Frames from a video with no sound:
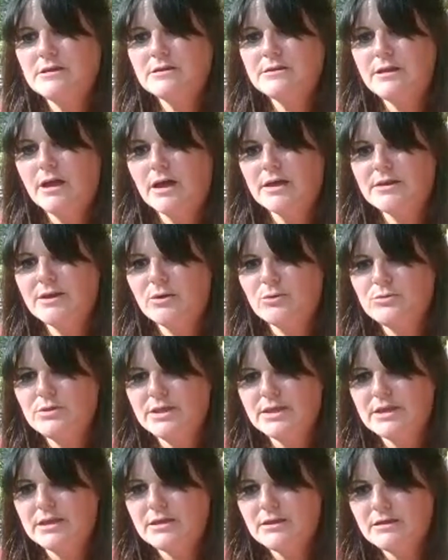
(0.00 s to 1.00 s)
Not
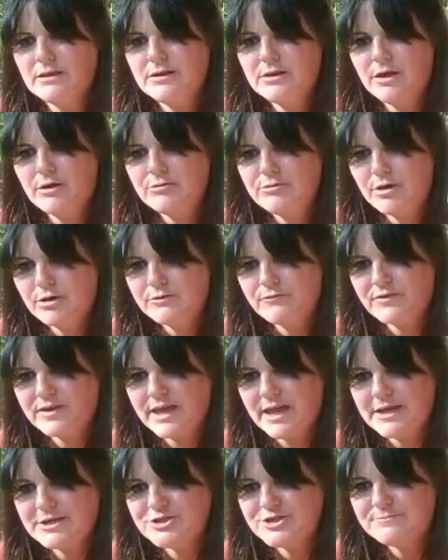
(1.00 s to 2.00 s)
only no
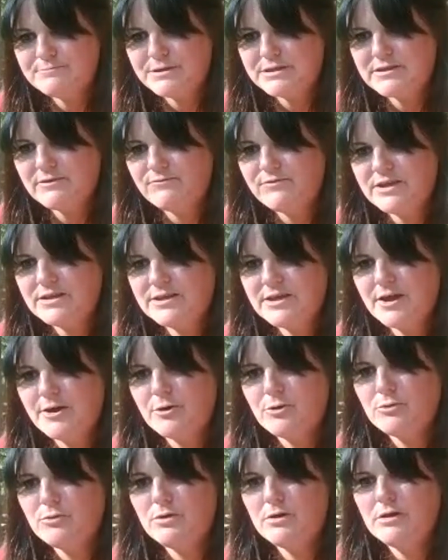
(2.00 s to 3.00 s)
notification, but the
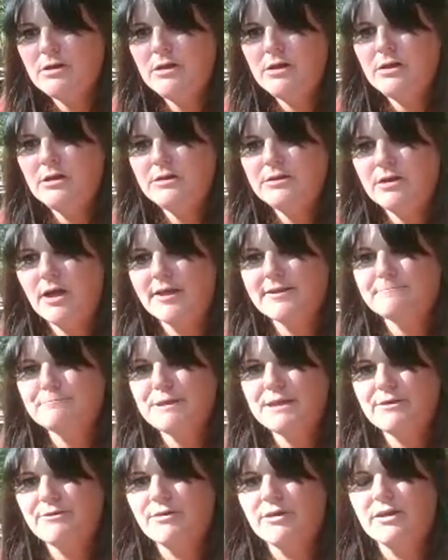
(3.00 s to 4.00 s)
video not
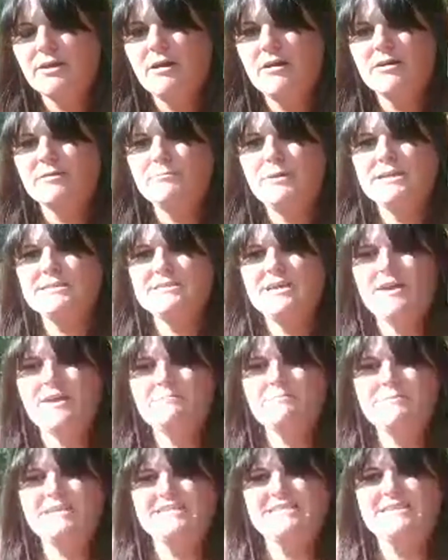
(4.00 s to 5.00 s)
appearing on my
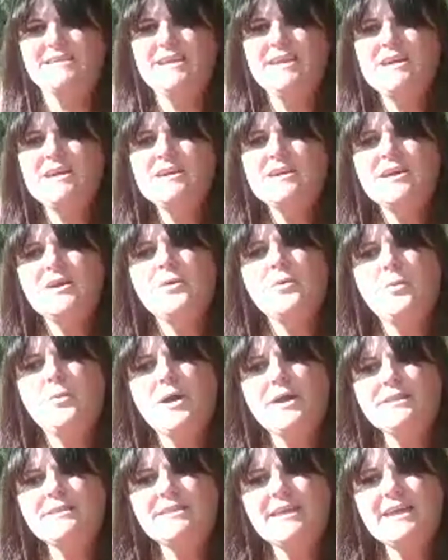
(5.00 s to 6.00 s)
timeline.
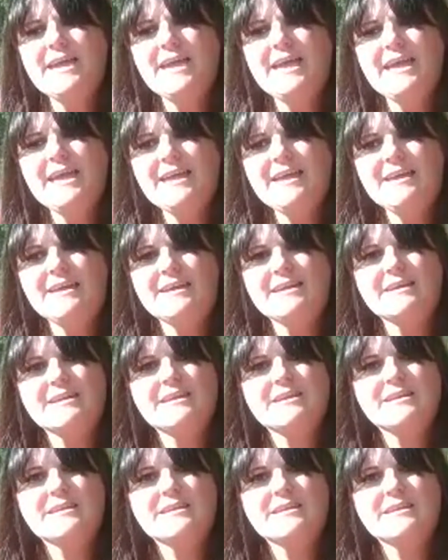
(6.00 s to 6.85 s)
What in the heck?